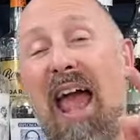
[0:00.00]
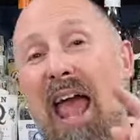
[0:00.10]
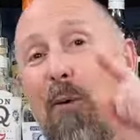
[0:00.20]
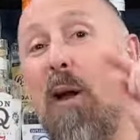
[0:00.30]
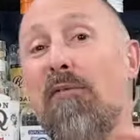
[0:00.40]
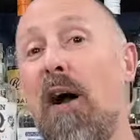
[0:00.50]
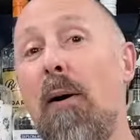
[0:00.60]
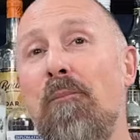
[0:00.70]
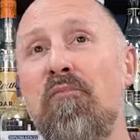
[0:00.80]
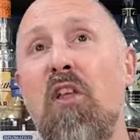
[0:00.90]
However,
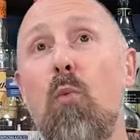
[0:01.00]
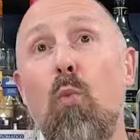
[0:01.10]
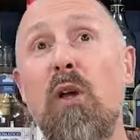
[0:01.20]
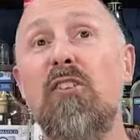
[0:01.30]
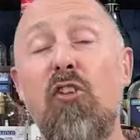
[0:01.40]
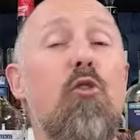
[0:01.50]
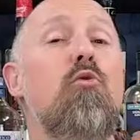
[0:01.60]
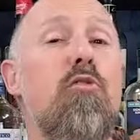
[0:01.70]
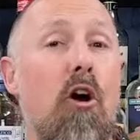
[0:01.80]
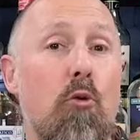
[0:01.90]
we do
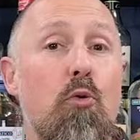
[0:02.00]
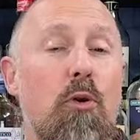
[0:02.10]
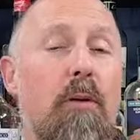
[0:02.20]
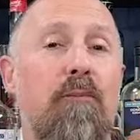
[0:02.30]
know